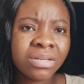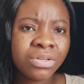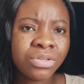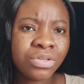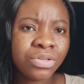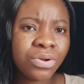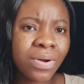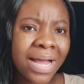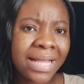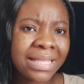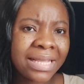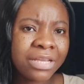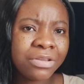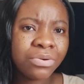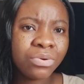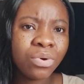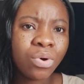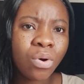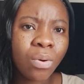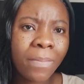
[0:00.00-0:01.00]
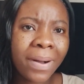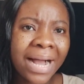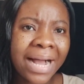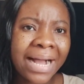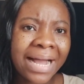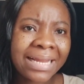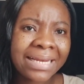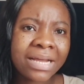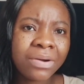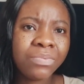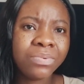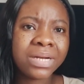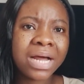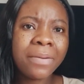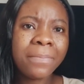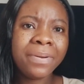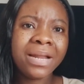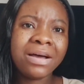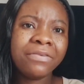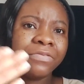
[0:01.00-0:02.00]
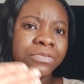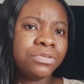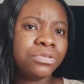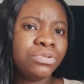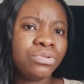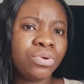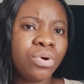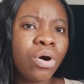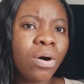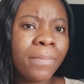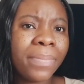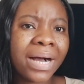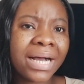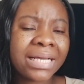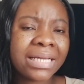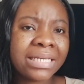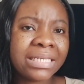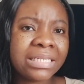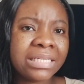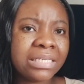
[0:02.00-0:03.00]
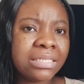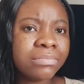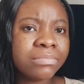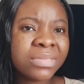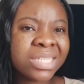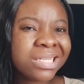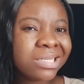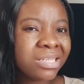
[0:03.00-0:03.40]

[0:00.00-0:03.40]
and then you go back and then we'll now plan for you to come back again.